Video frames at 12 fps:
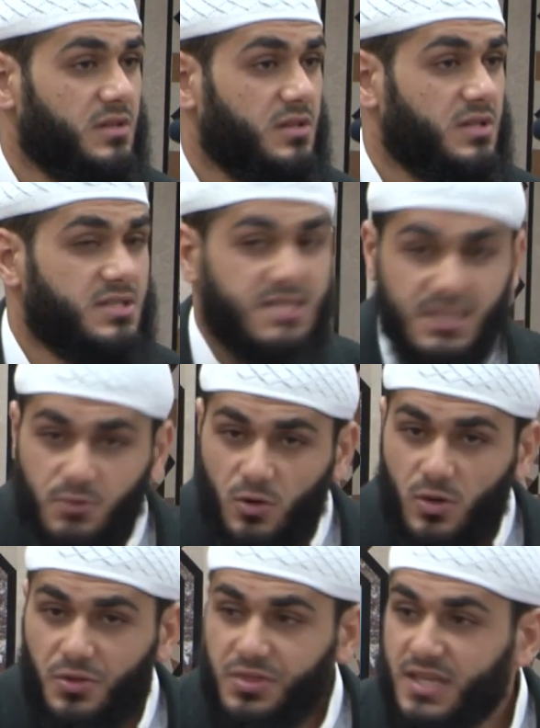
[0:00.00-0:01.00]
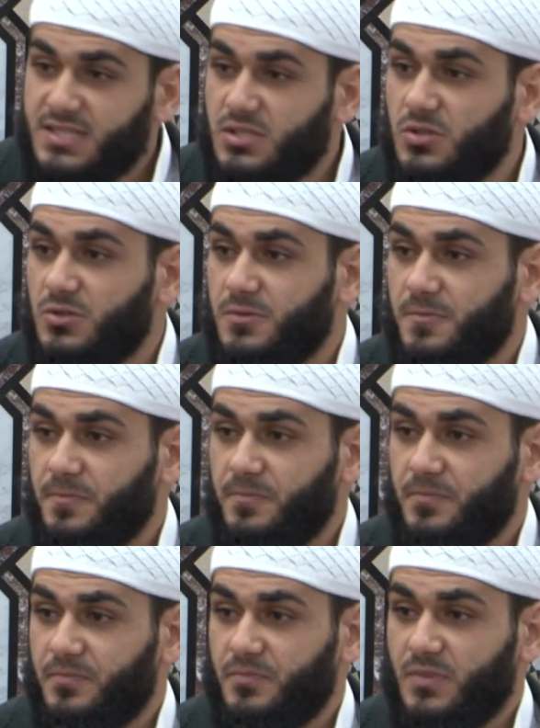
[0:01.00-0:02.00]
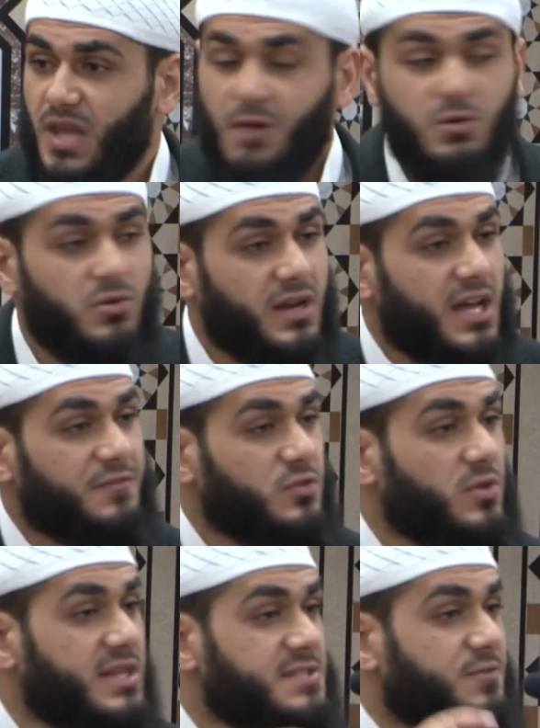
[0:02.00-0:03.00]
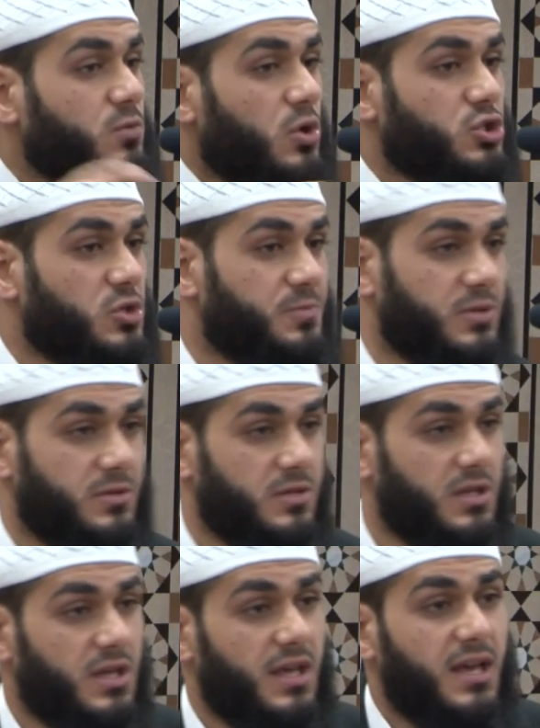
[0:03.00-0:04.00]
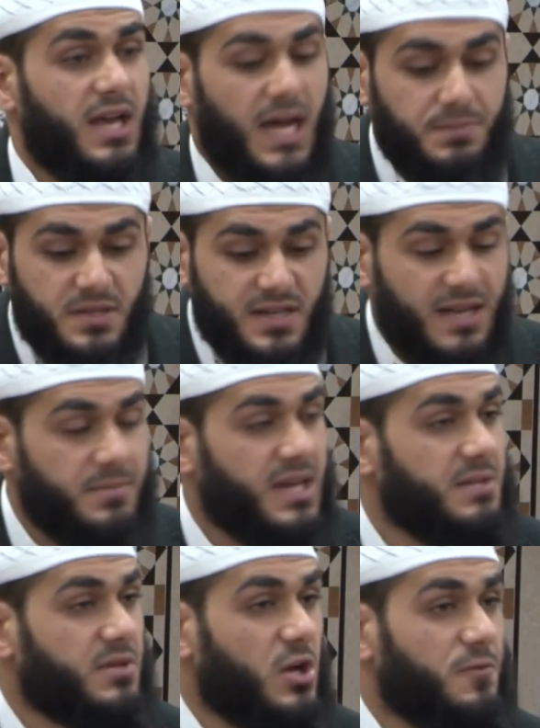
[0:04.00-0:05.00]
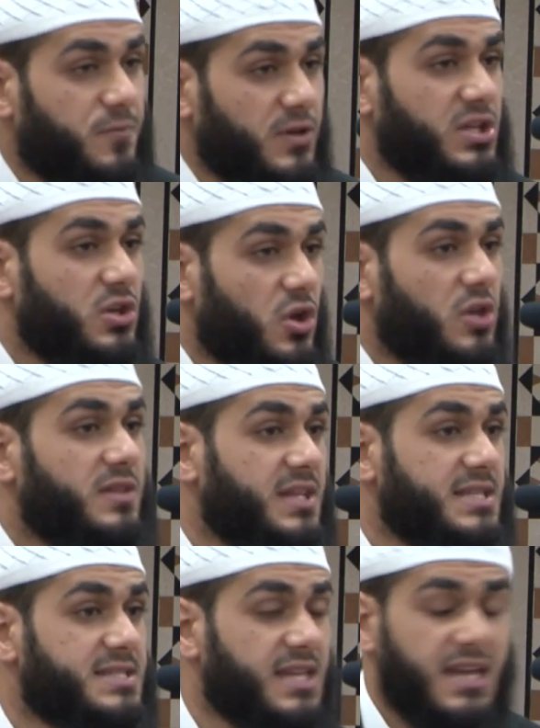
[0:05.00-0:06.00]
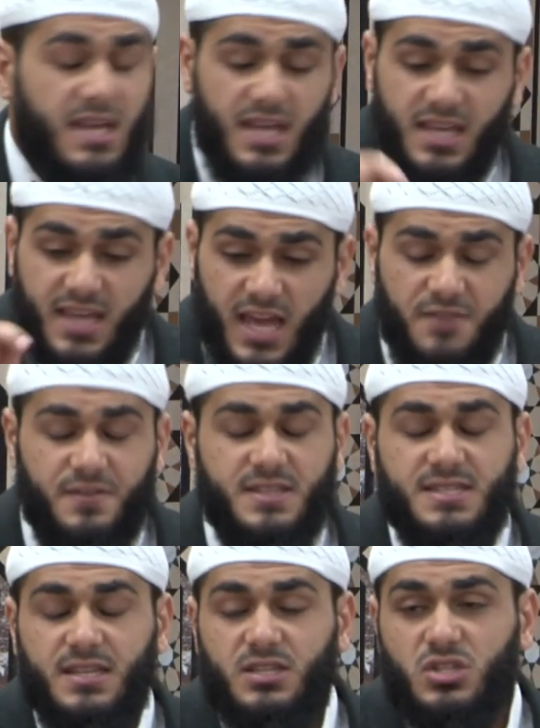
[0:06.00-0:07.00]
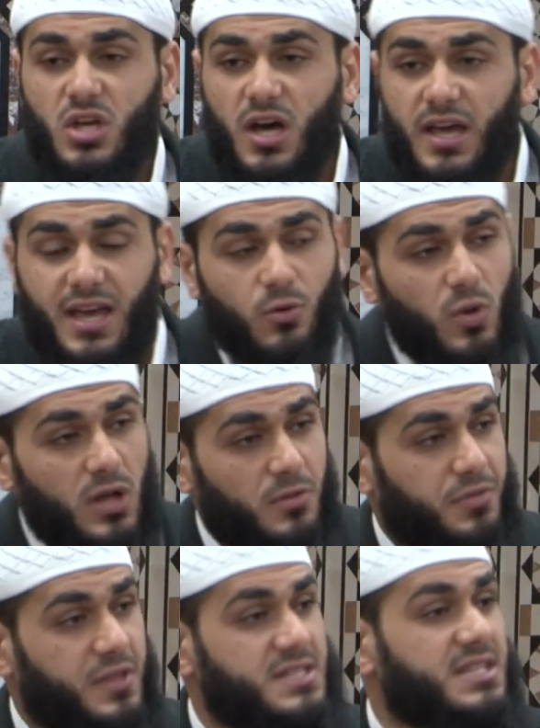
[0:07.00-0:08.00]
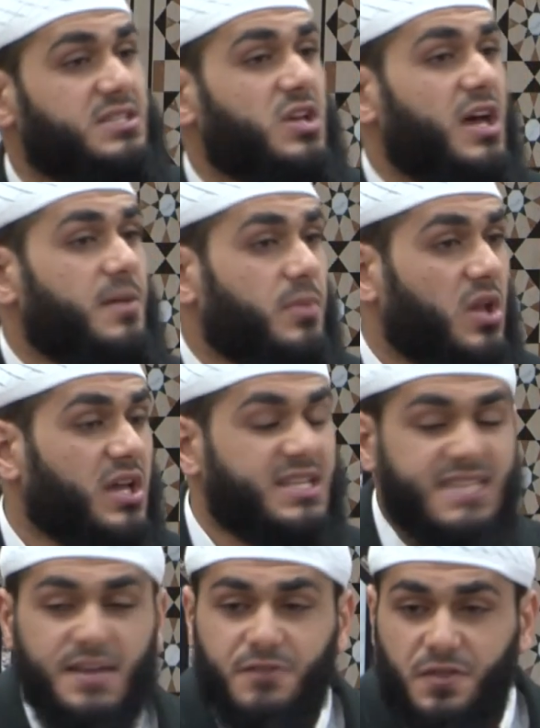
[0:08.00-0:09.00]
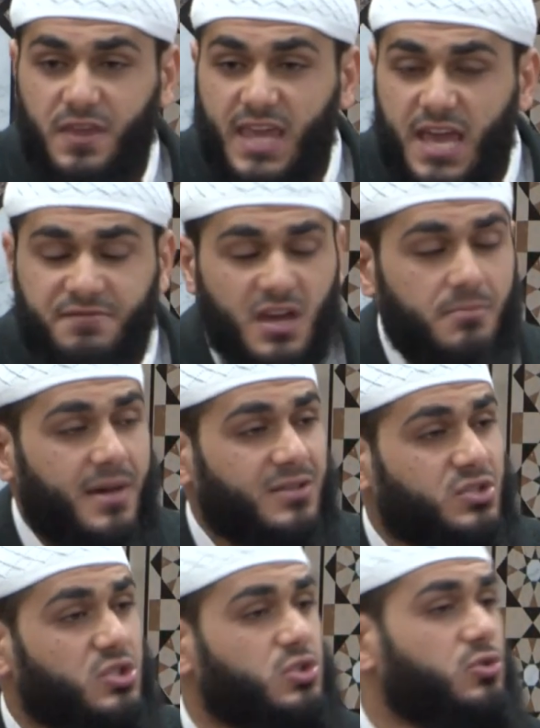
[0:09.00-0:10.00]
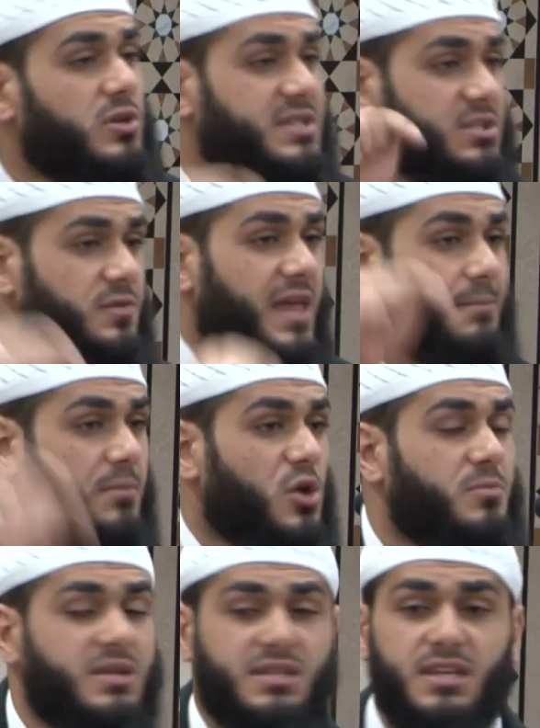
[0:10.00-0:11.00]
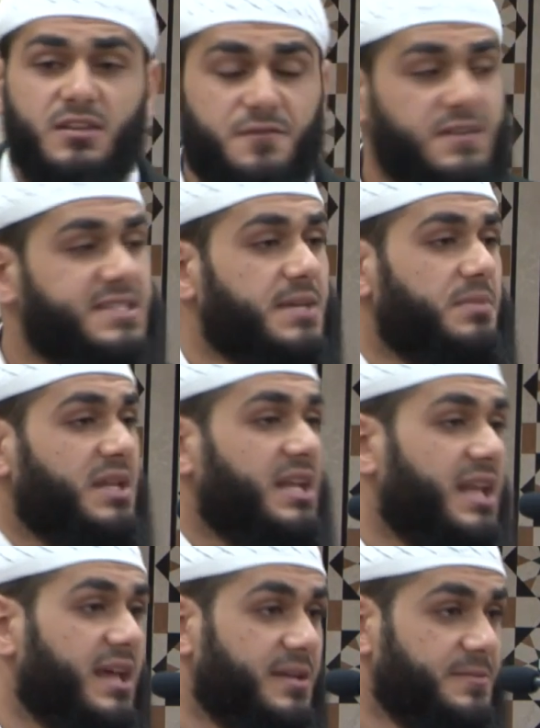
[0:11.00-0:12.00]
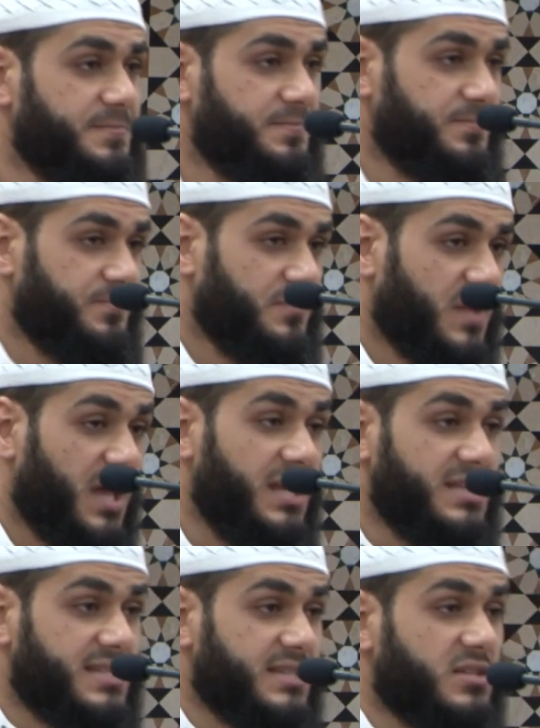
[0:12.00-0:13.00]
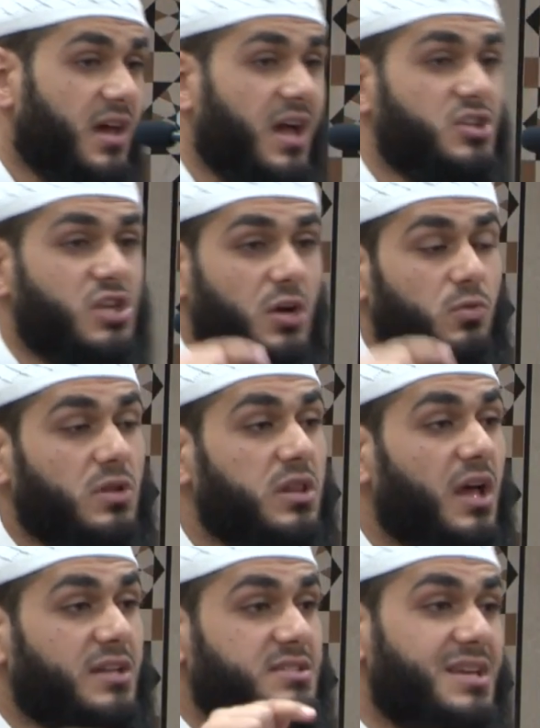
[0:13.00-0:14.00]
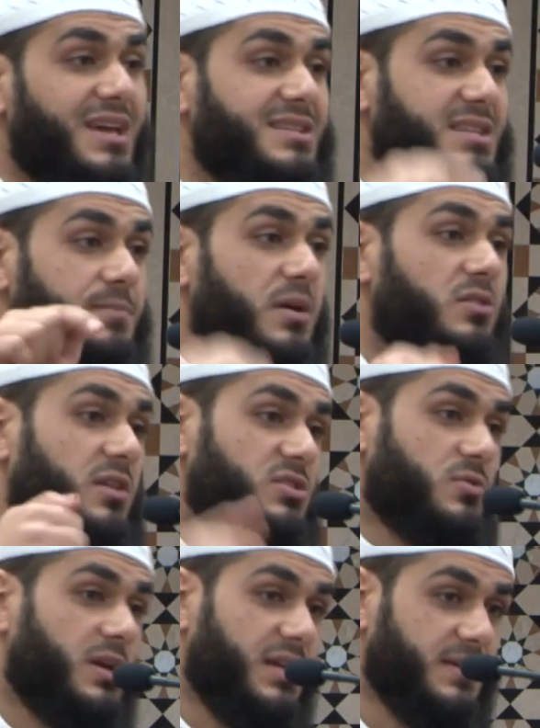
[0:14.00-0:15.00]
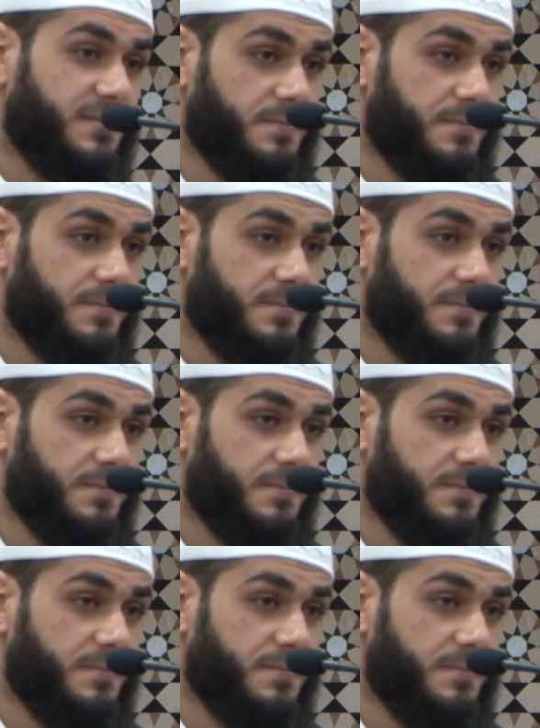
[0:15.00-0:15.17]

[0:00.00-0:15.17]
See what wealth does to you? And we run after it as if we worship it. Abdul Rahman ibn Auf, when he heard this, he gave his entire wealth, his entire belongings, everything he ever amounted to until that moment, fi sabilillah. And he said to Aisha, I would like to enter paradise running.